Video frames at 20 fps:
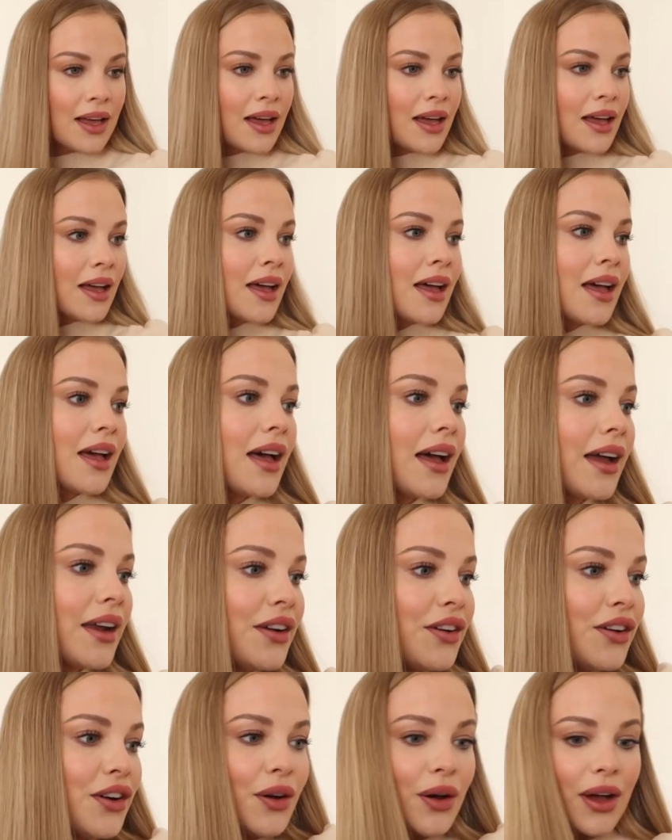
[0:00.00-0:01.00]
I
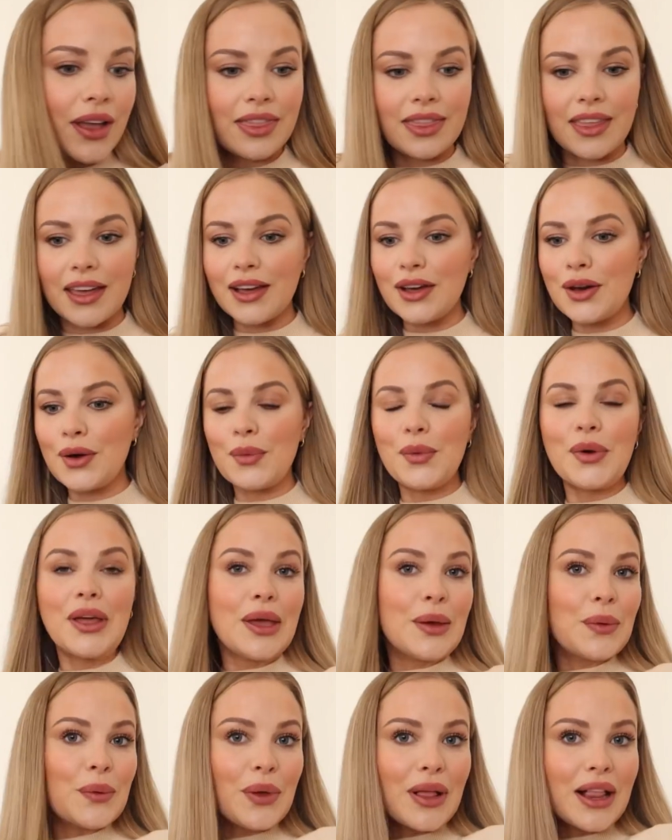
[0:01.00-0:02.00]
don't know, I think
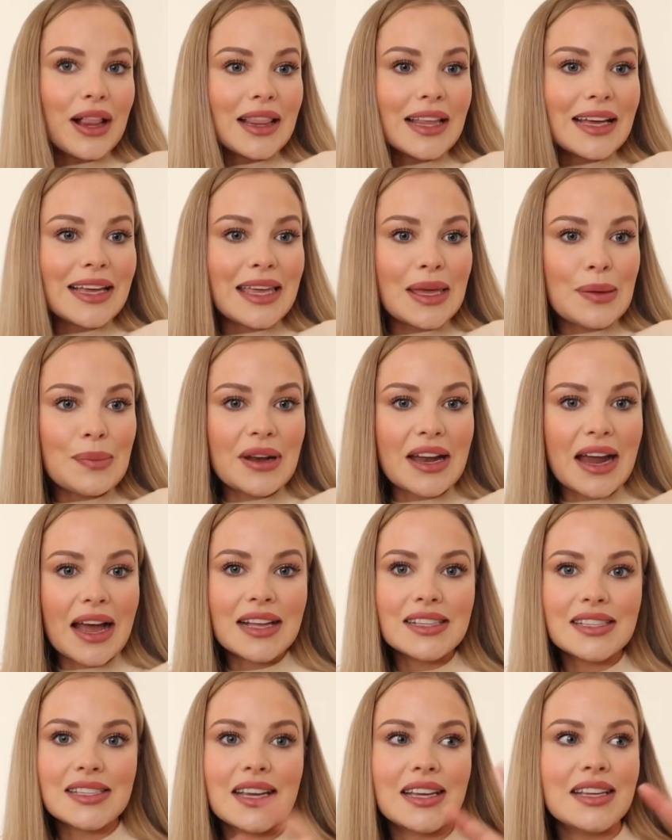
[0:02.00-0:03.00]
we will keep it
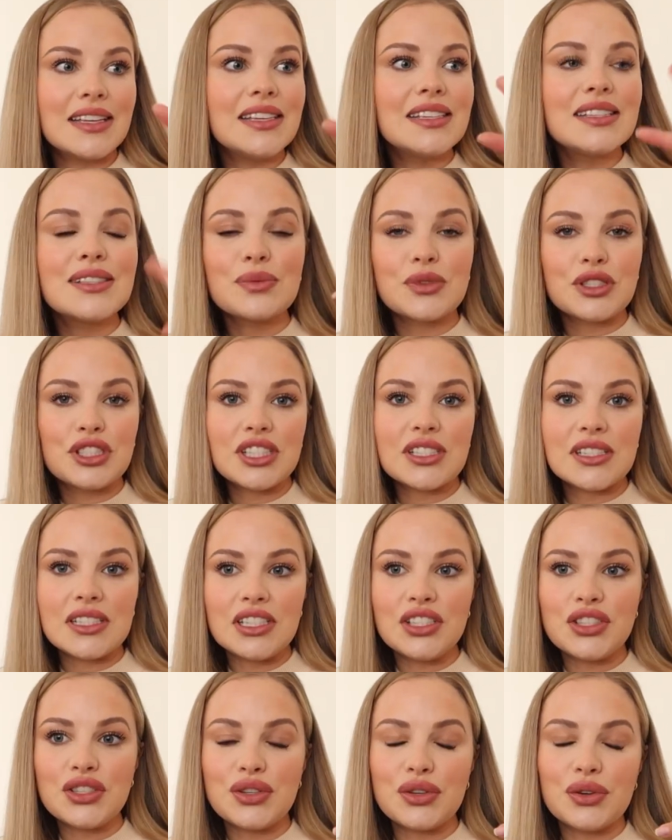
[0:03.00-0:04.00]
as is. We just
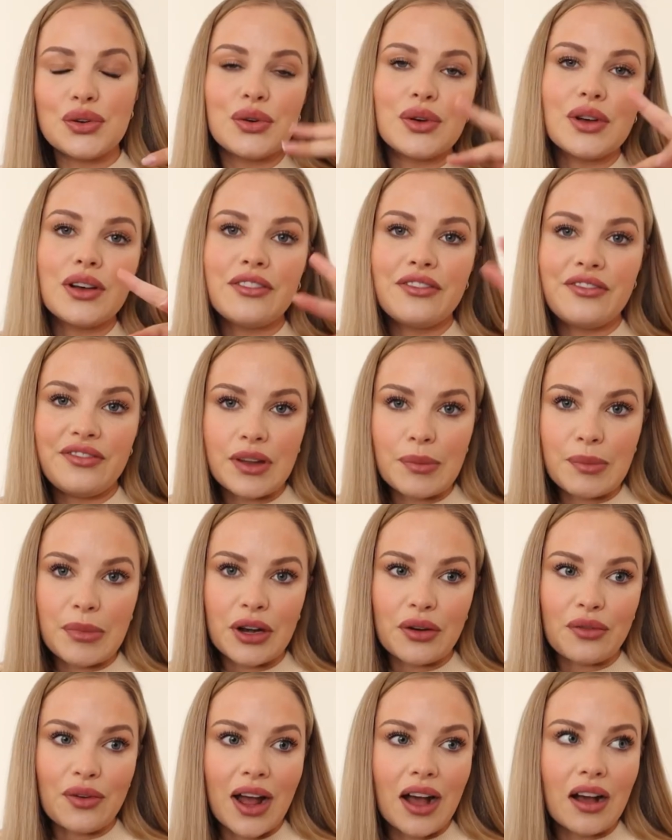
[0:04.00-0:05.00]
need to flip
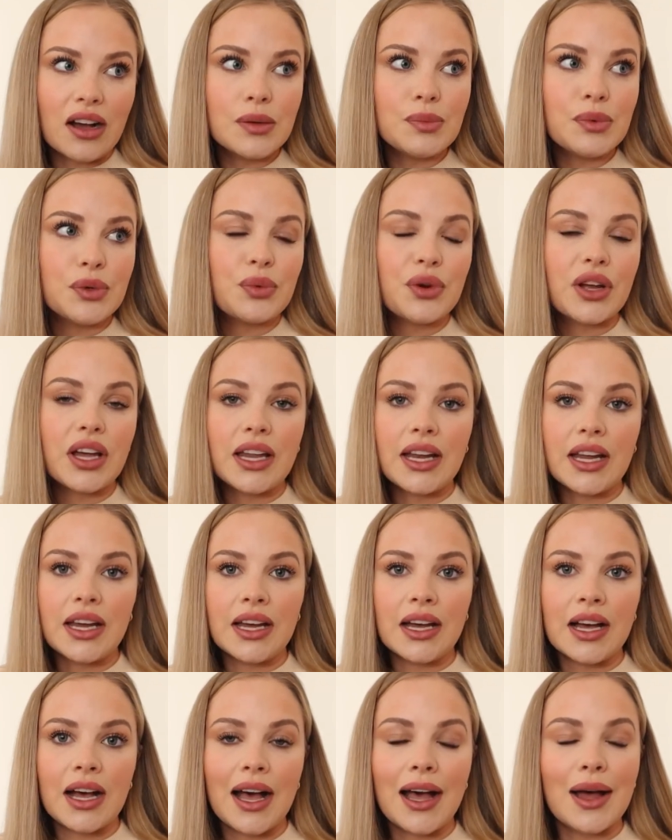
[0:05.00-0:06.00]
it around, but we're
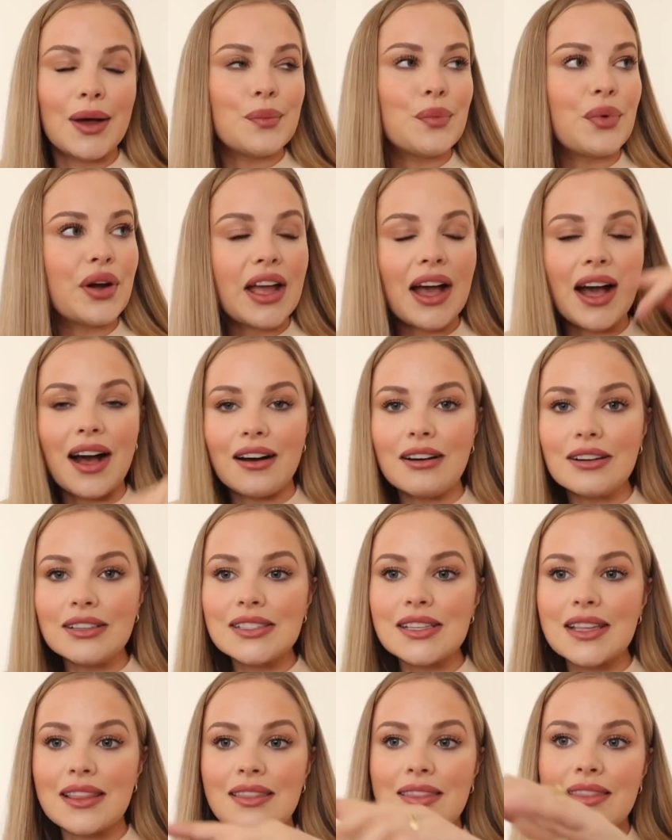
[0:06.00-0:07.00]
gonna bring
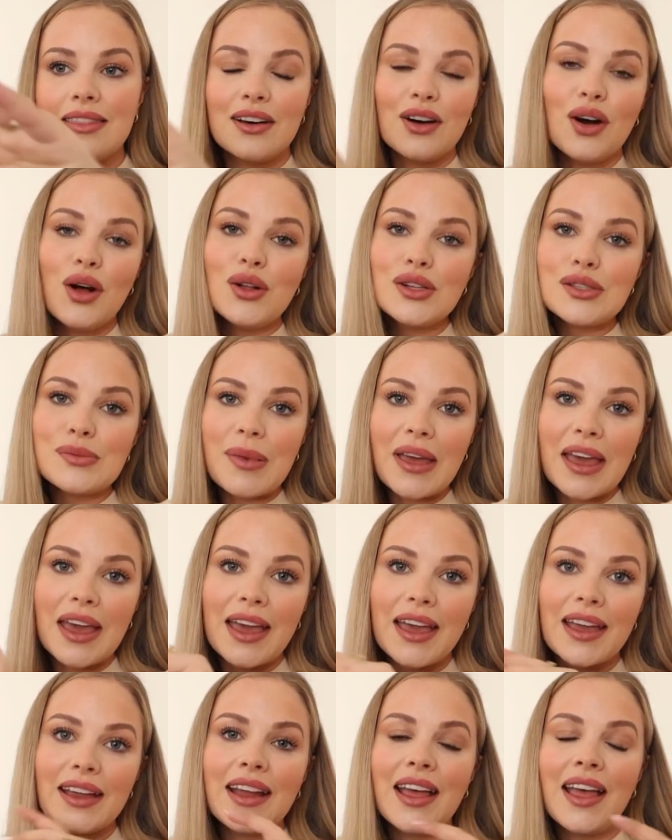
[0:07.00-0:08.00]
out the old
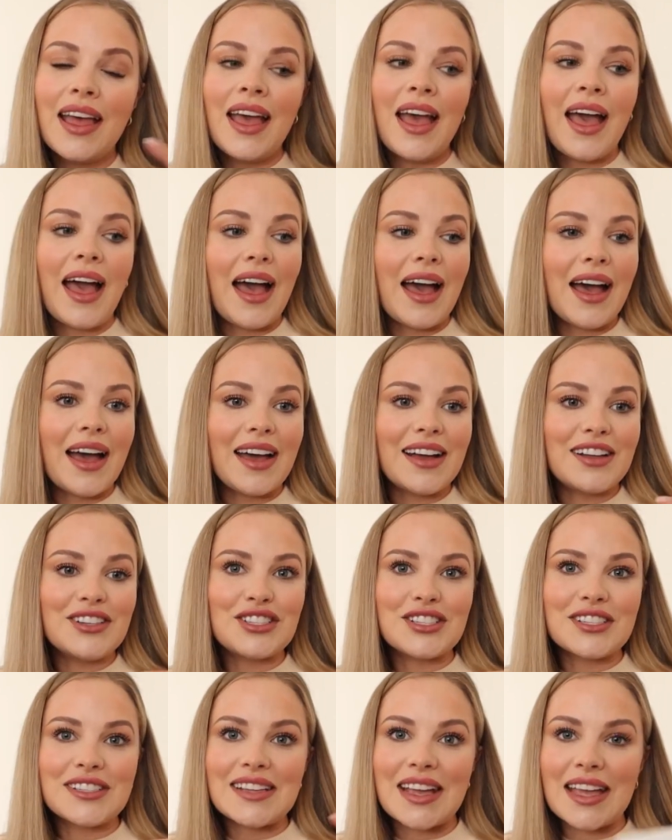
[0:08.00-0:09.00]
bed and
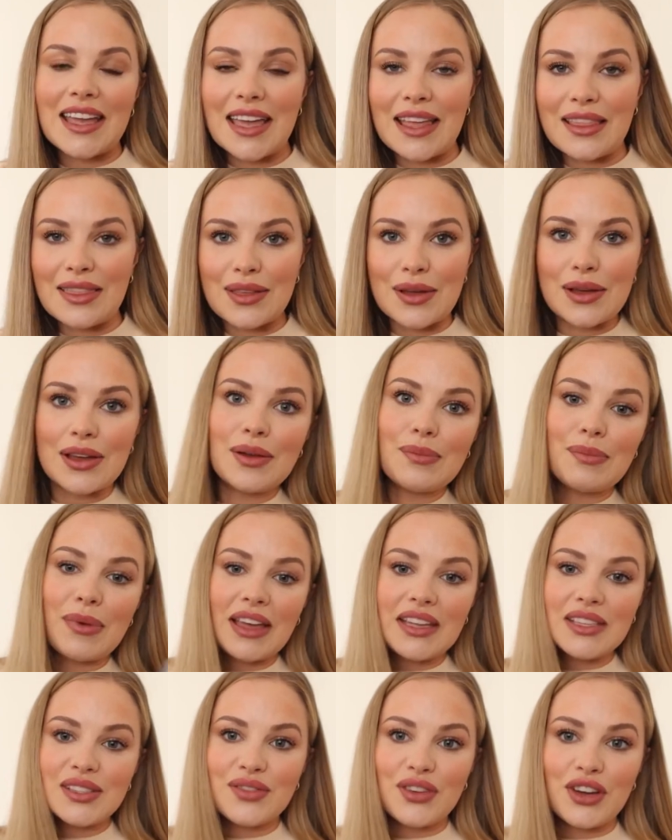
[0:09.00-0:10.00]
just take in the
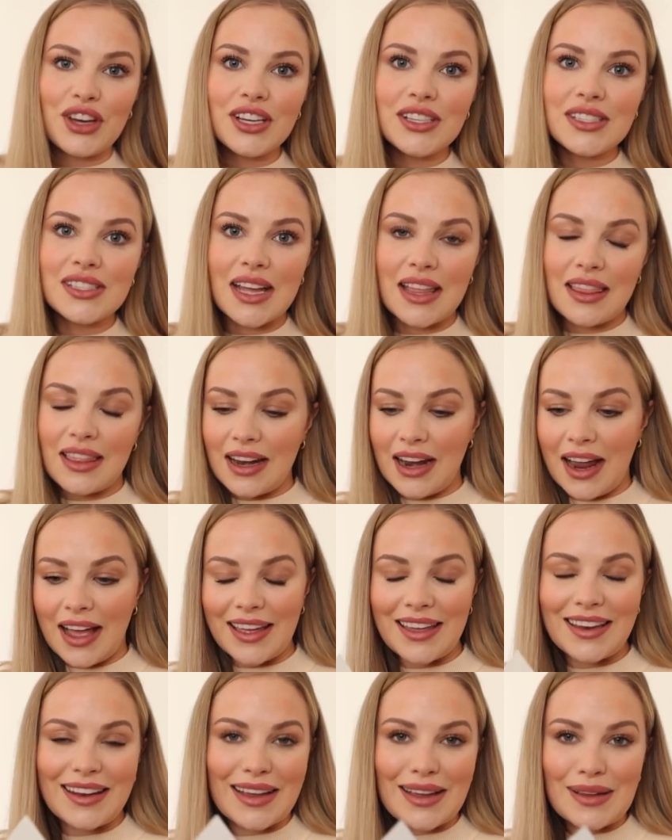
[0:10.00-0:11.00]
base first, and then I
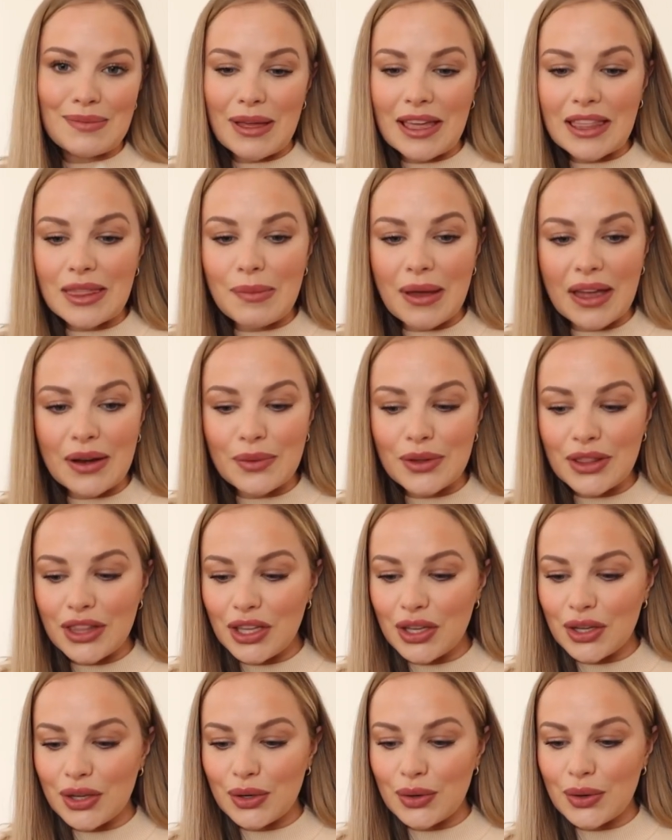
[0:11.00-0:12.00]
can like make the bed with
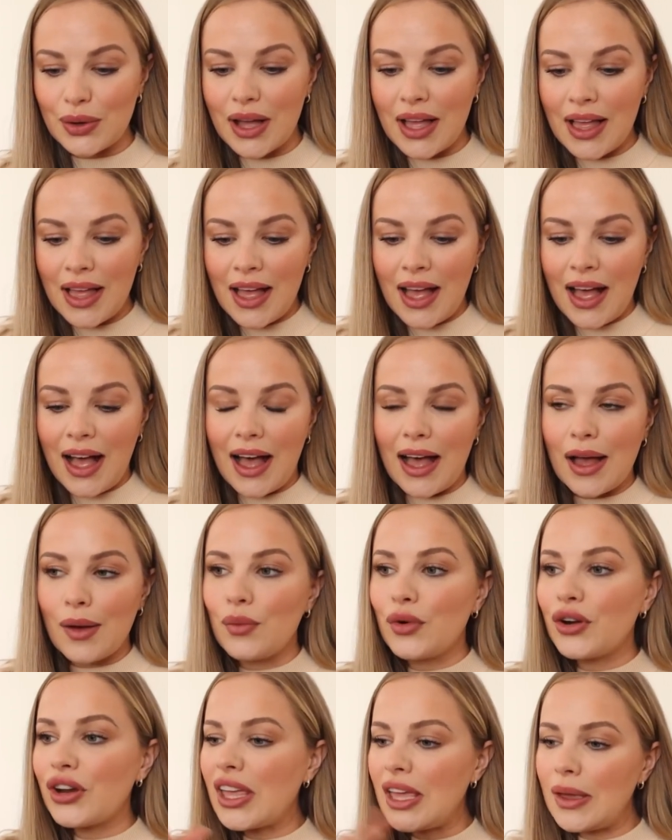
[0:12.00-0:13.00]
you.
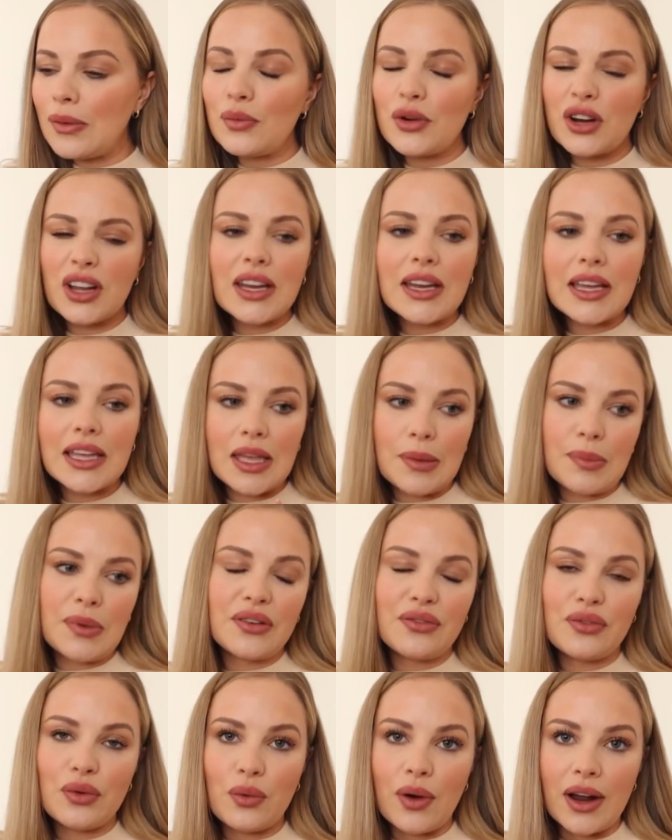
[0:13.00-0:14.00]
We're gonna keep
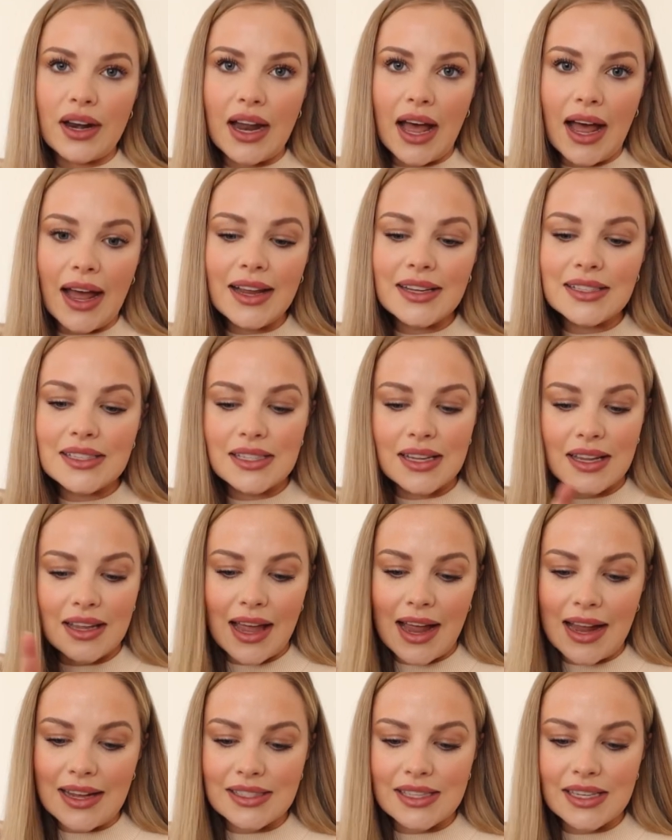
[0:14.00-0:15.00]
it for one night
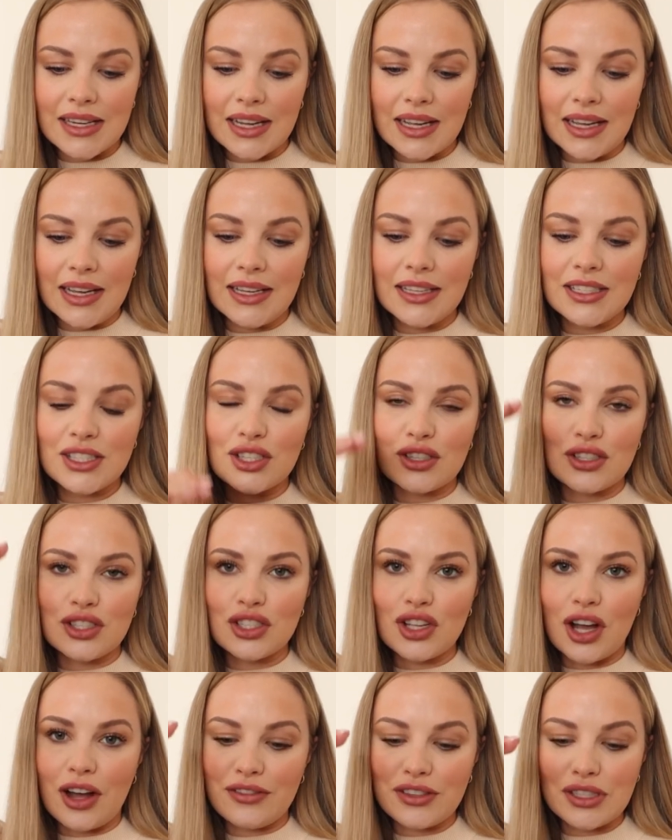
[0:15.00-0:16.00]
as it is, so
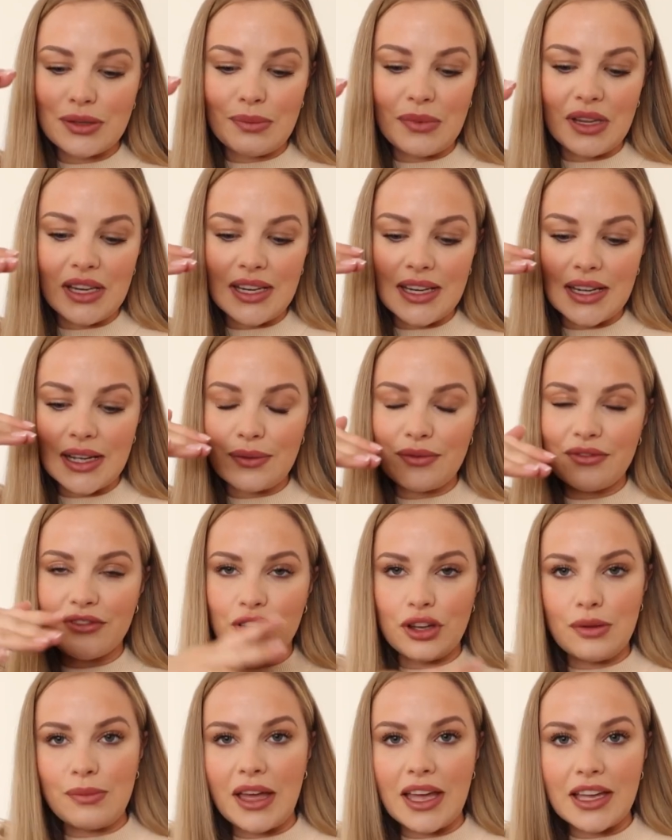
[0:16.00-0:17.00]
soft, medium,
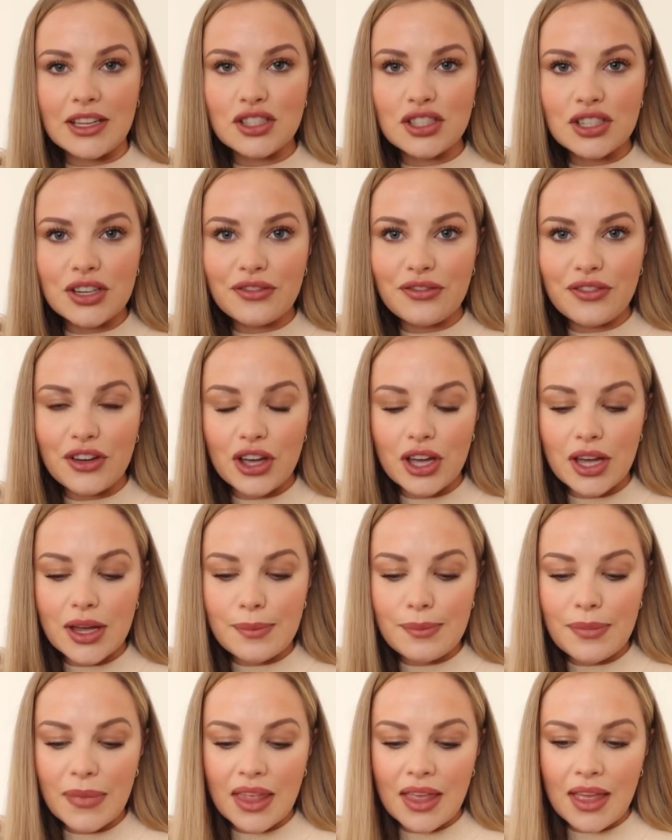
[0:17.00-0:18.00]
firm, extra firm.